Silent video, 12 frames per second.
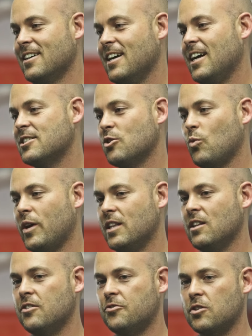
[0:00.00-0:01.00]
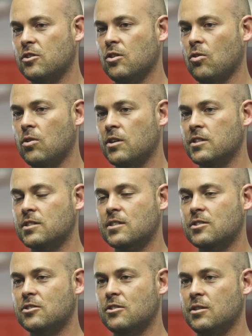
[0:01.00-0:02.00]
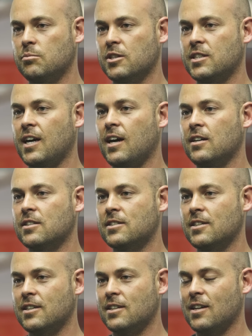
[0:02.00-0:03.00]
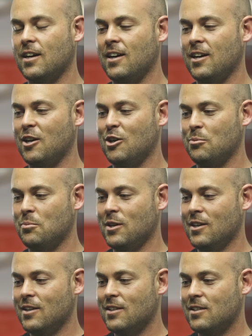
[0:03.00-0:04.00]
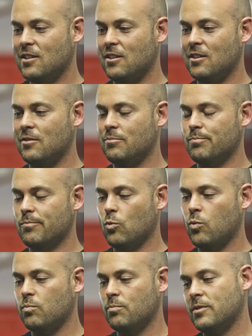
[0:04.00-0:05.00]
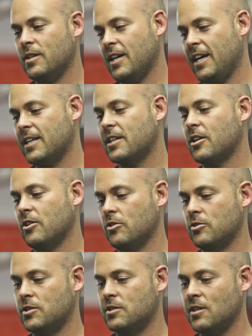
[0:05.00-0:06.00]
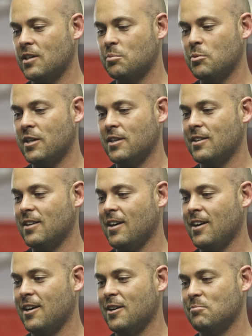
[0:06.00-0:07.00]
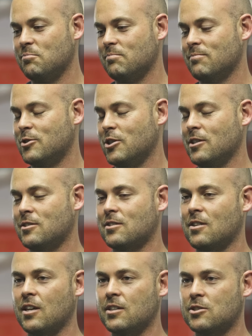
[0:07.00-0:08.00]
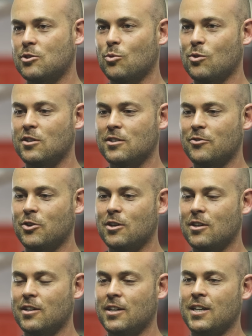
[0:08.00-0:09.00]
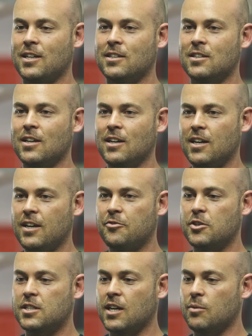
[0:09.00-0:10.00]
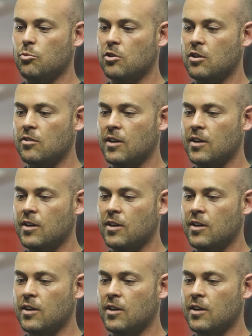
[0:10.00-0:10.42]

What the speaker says: As a weightlifter, Lauren is extremely talented. The head coach, Zygmunt, just thinks the world of her, and every time we're